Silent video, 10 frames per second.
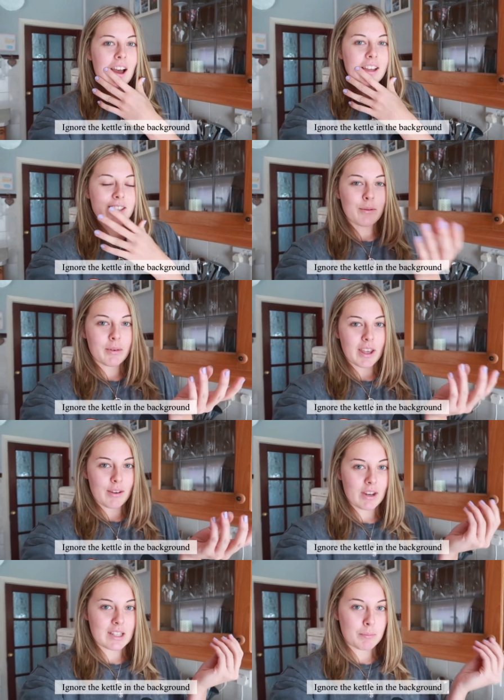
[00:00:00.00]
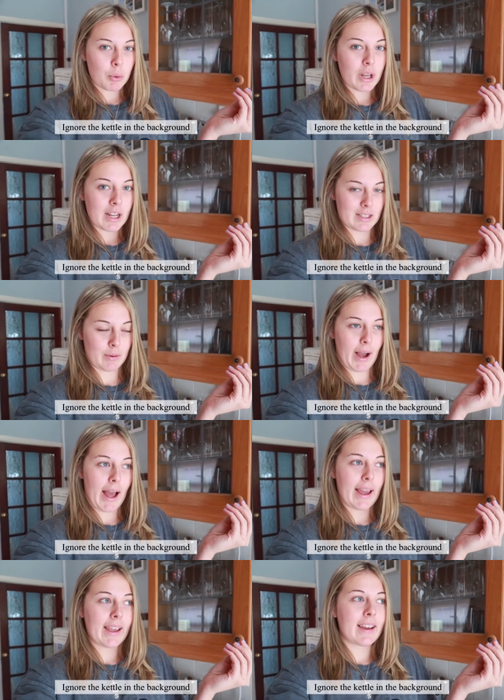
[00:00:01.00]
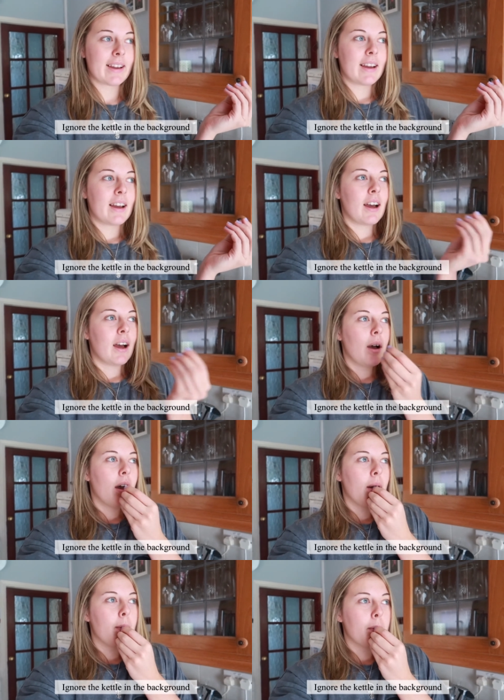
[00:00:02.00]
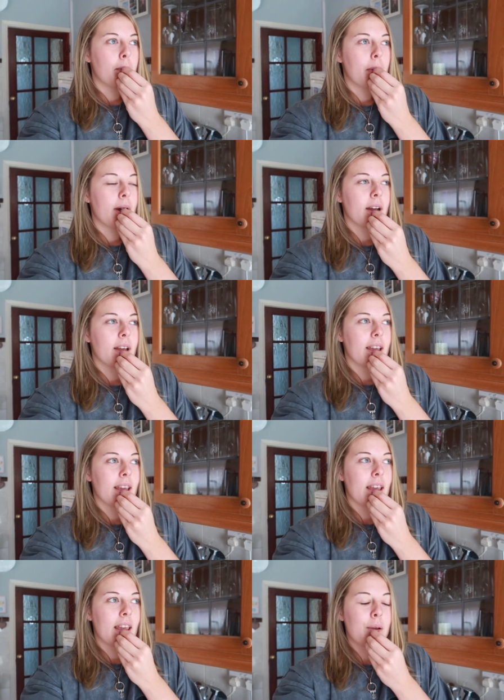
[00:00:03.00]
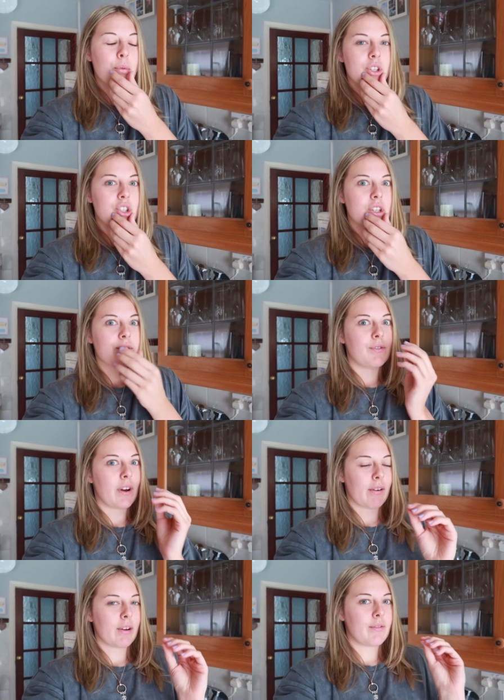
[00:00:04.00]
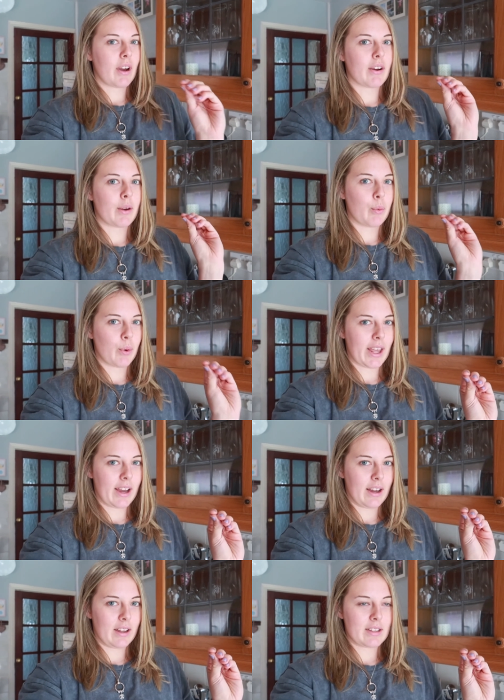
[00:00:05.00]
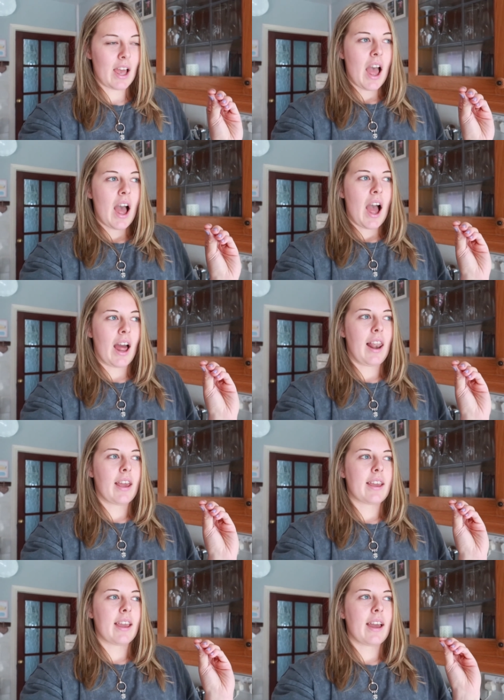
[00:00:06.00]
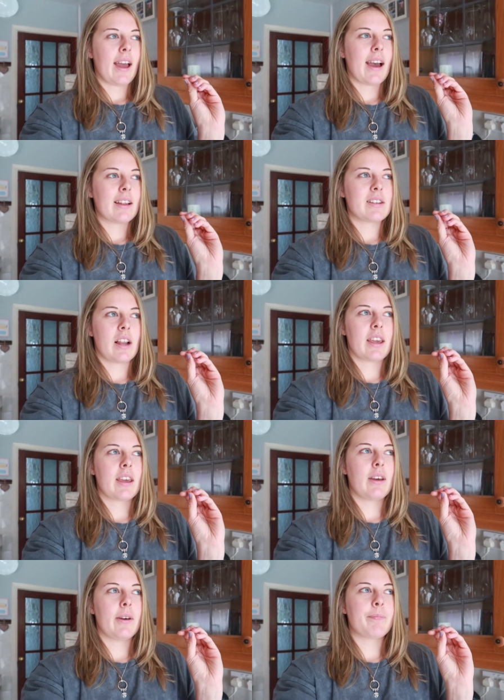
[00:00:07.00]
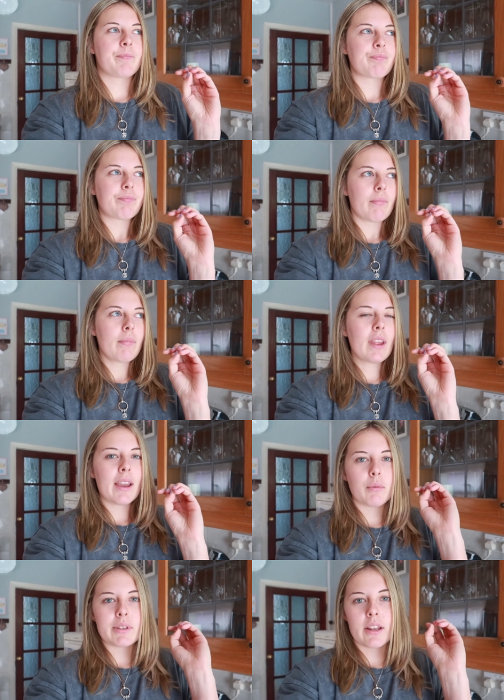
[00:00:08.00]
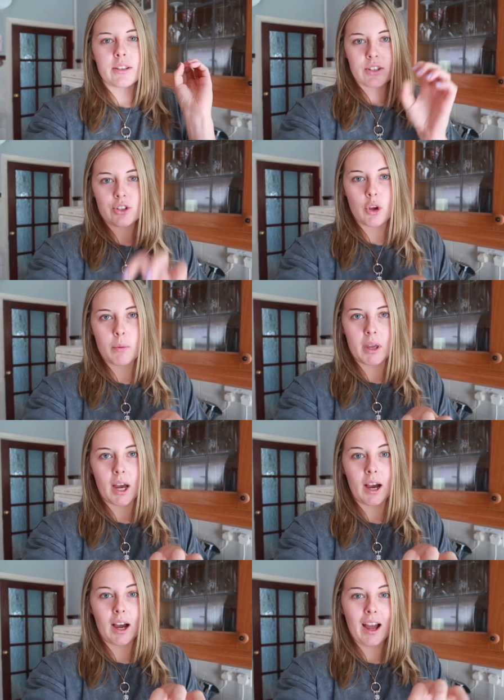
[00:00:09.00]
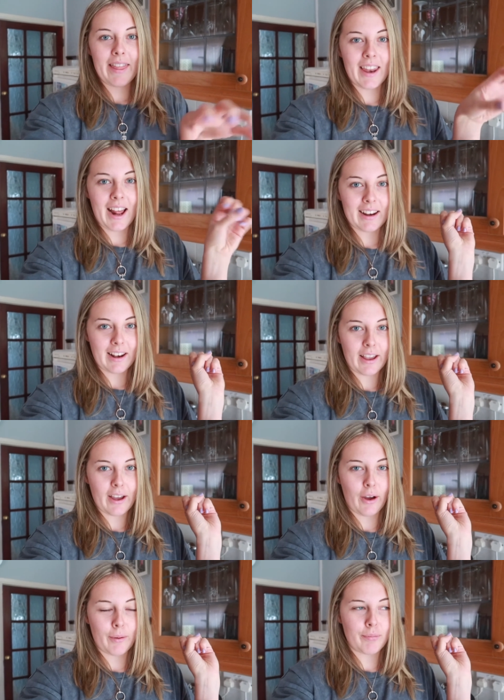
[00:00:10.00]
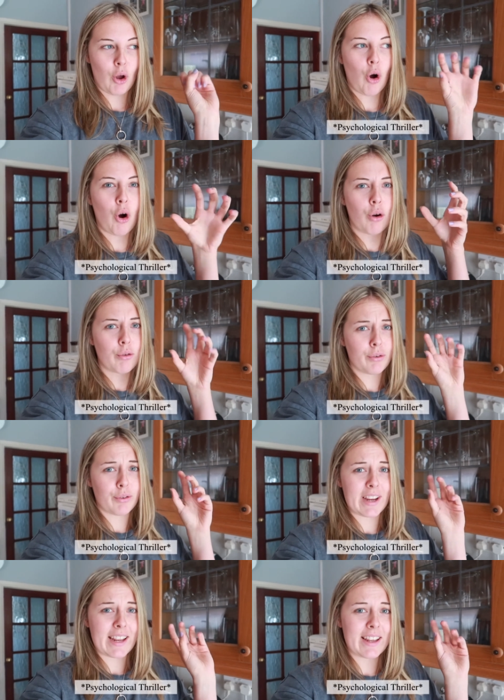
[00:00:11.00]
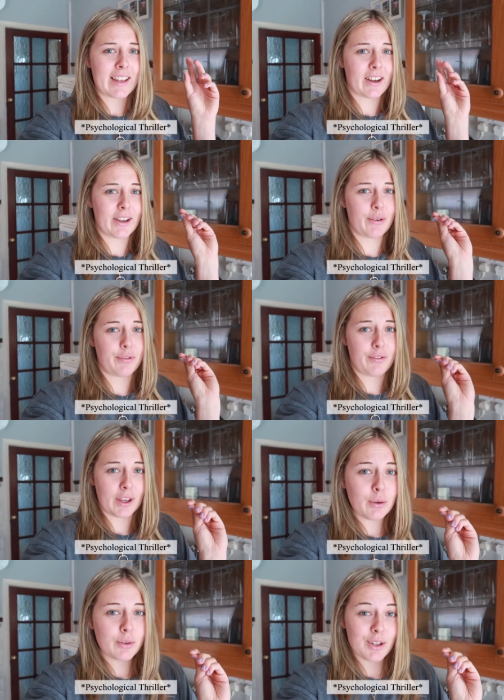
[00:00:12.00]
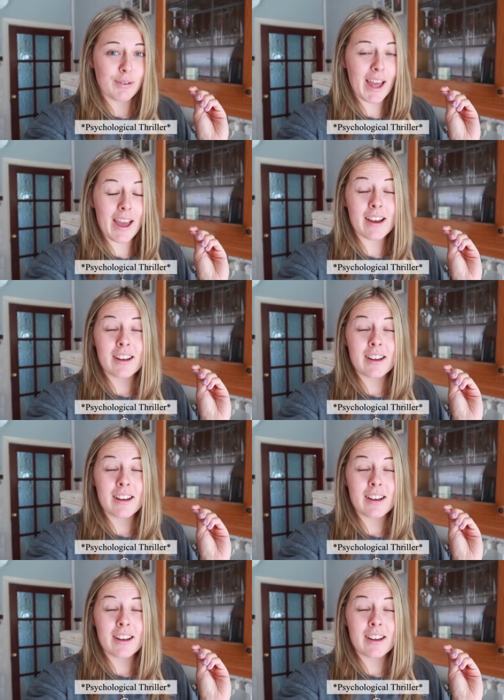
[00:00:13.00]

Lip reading: I don't want to give any spoilers away, but it was just very, very weird. And like it had like it was like dystopia, and it had like a horror-y kind of feel to it.